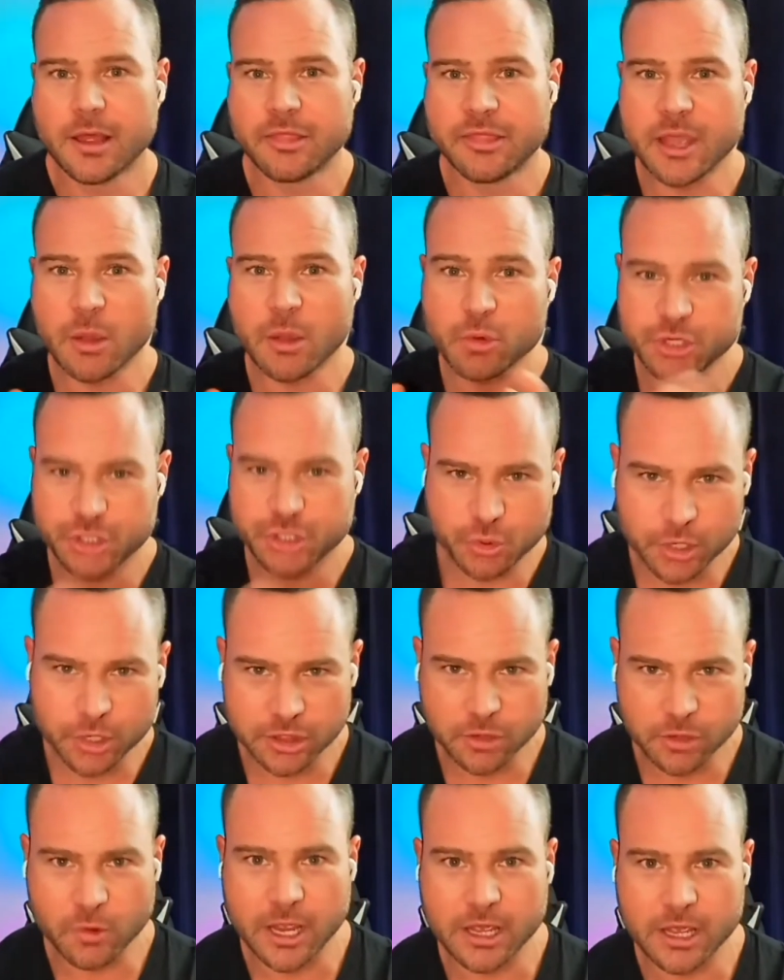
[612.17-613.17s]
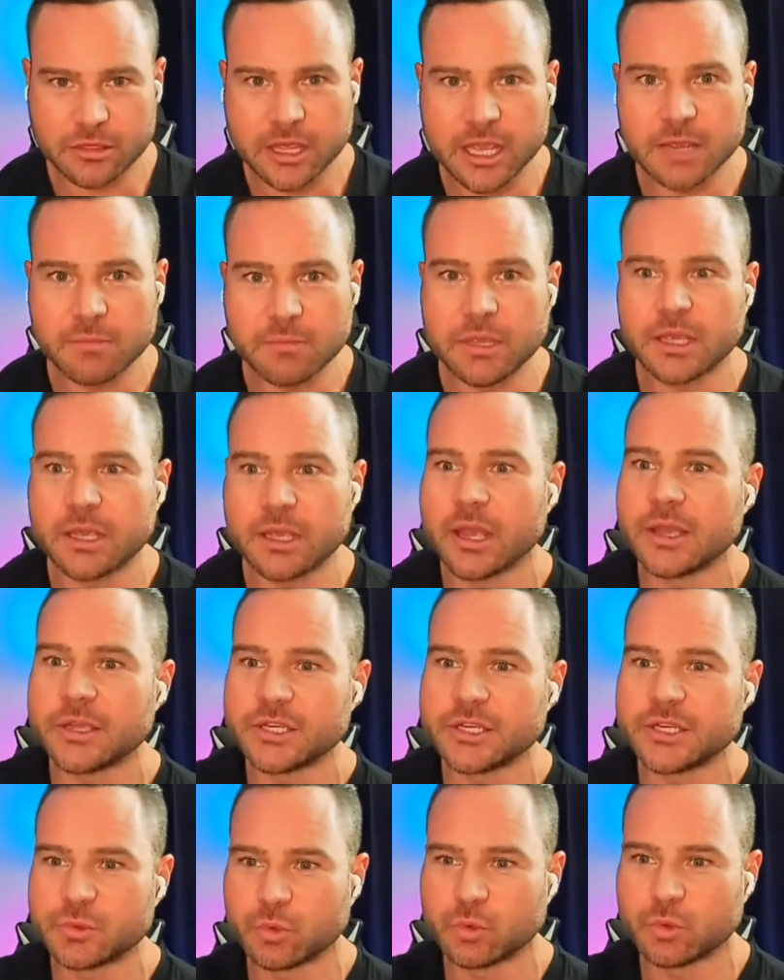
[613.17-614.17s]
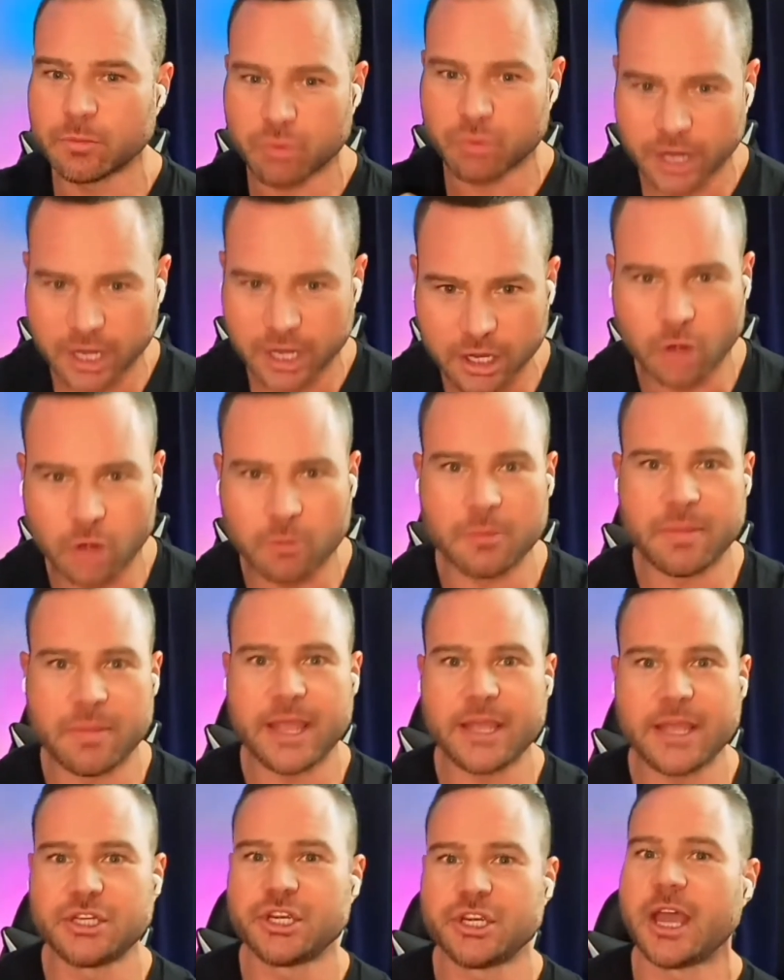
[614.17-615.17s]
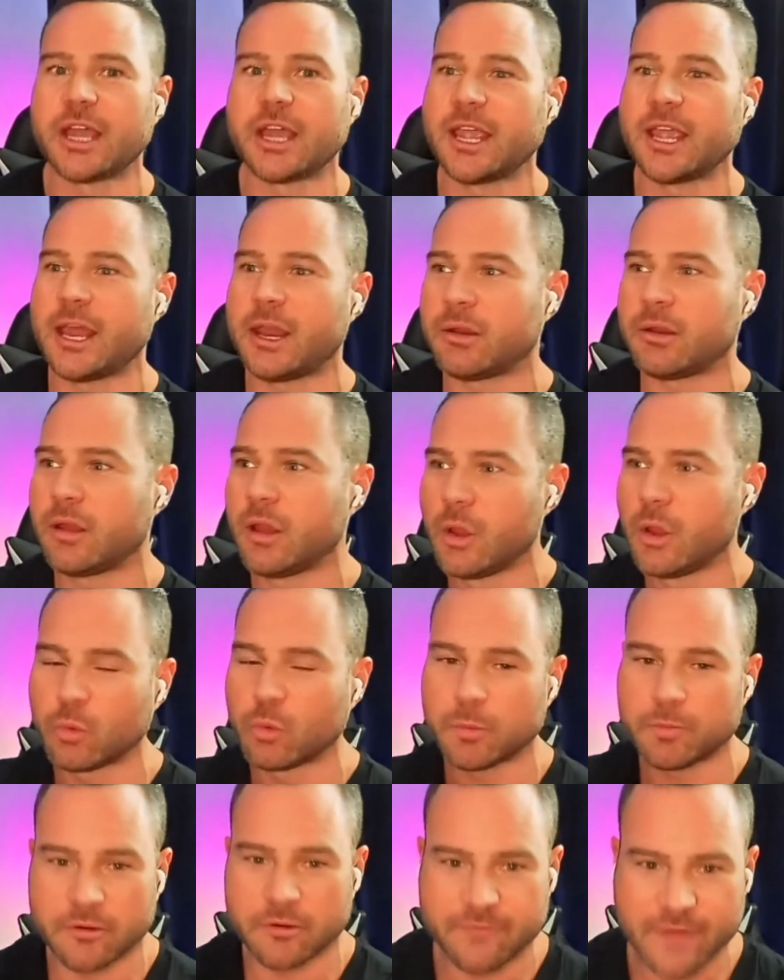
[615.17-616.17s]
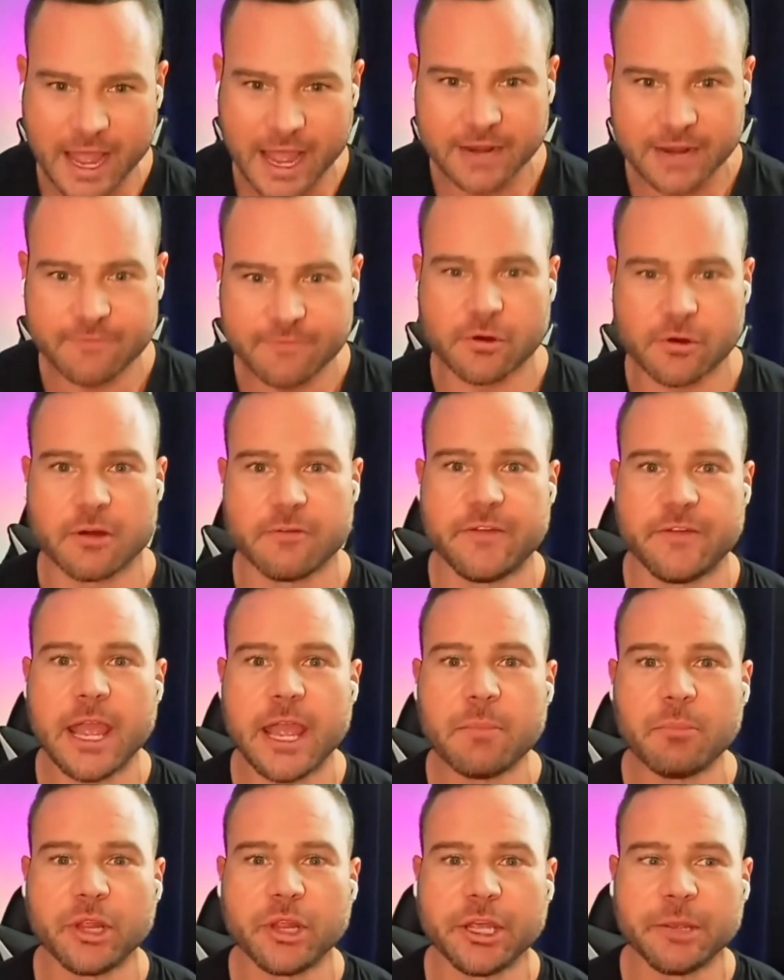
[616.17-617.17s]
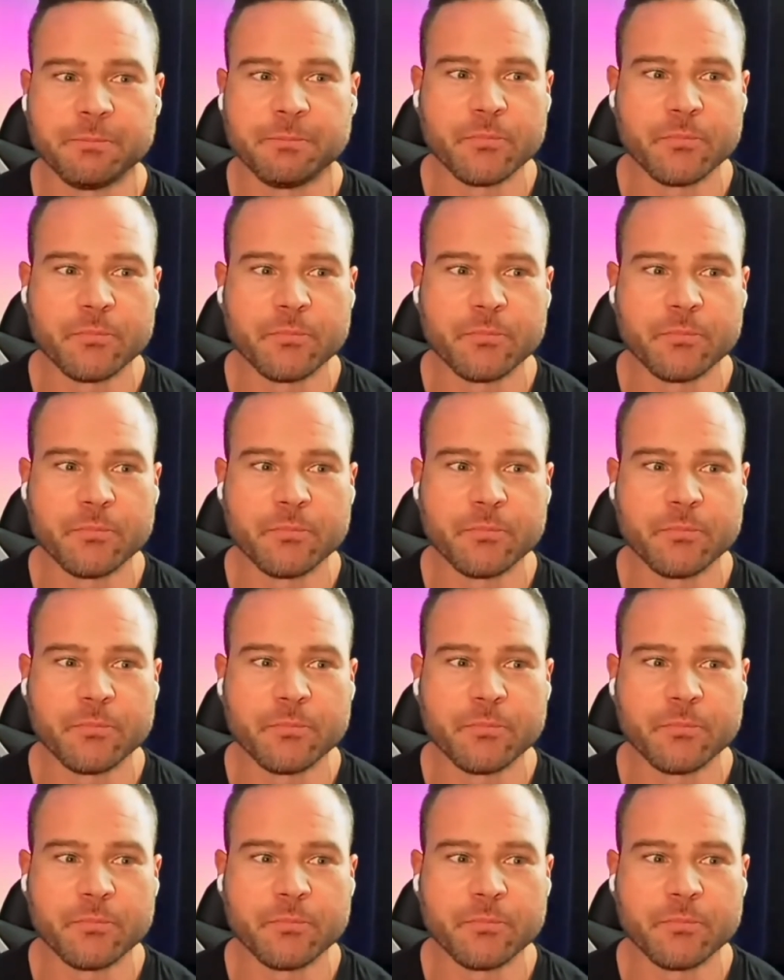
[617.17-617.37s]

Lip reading: that we're doing the right thing because we're bringing home a paycheck and we're providing for our family,